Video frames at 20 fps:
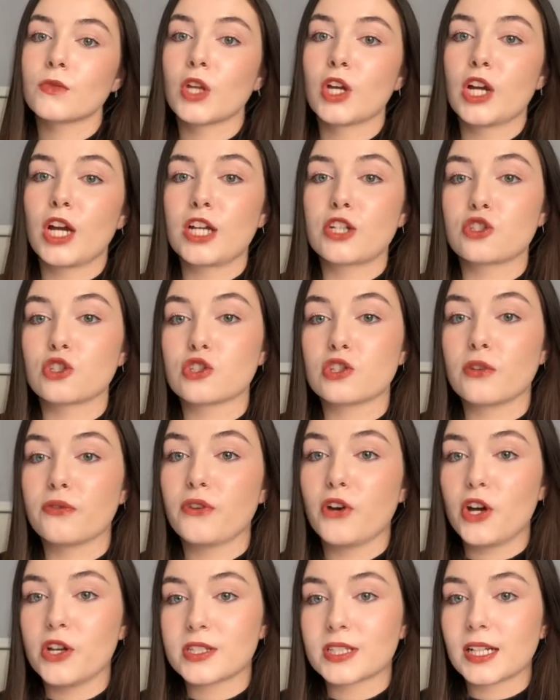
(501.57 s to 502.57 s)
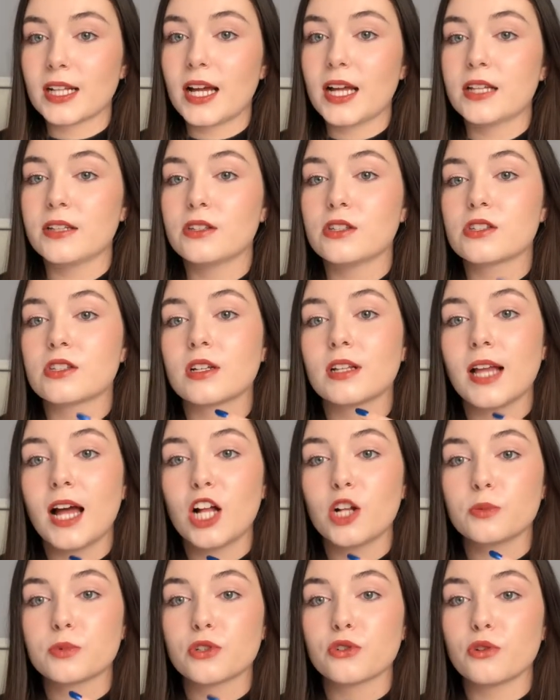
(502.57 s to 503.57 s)
It's just the first cleanse will
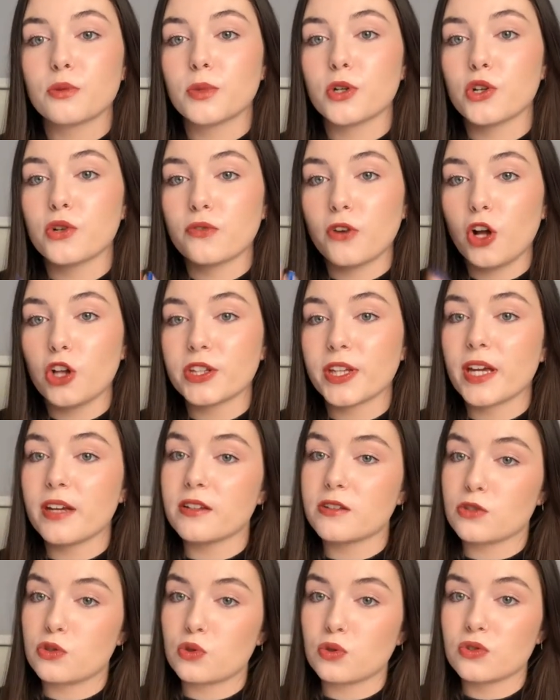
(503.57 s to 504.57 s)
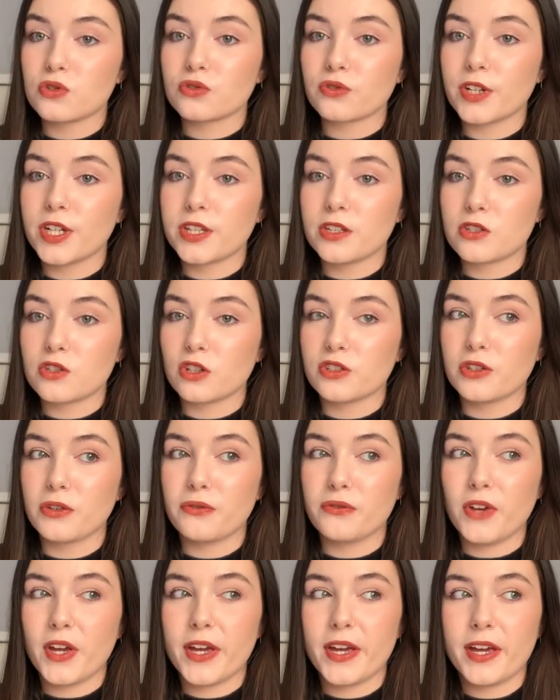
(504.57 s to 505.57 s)
help to remove all your sunscreen that's on your
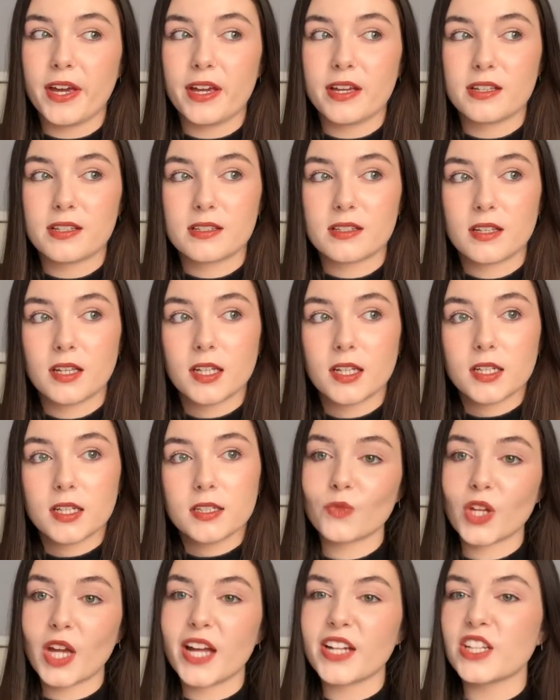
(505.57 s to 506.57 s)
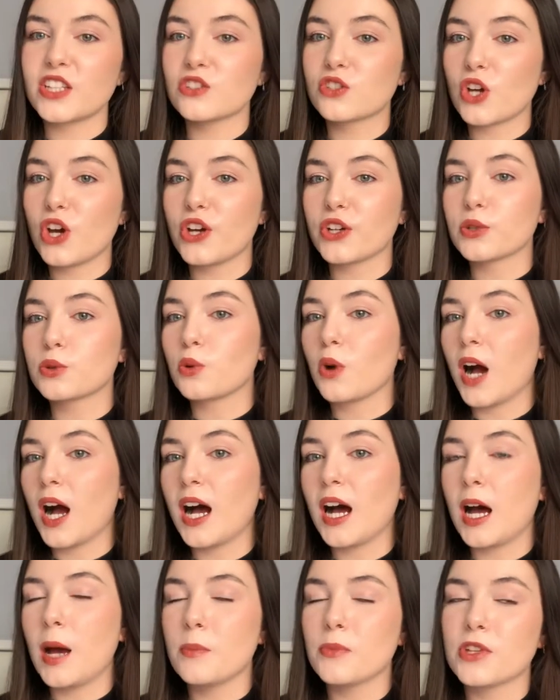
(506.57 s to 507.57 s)
face, any dirt and
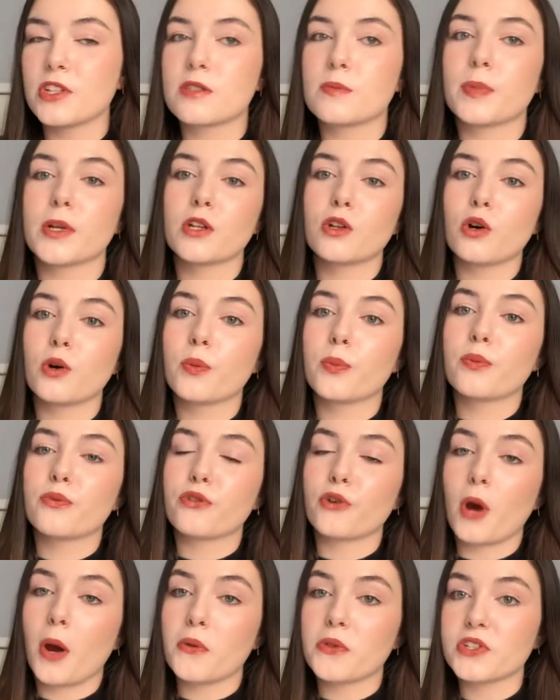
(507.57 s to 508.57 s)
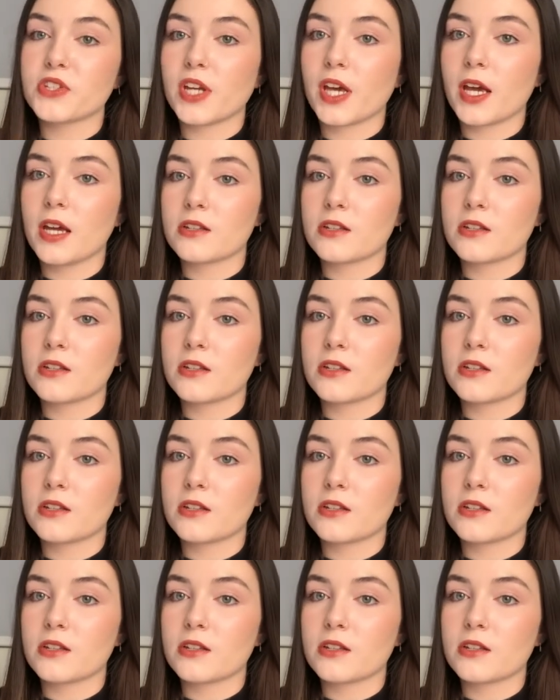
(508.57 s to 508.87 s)
grime that's built up throughout the day.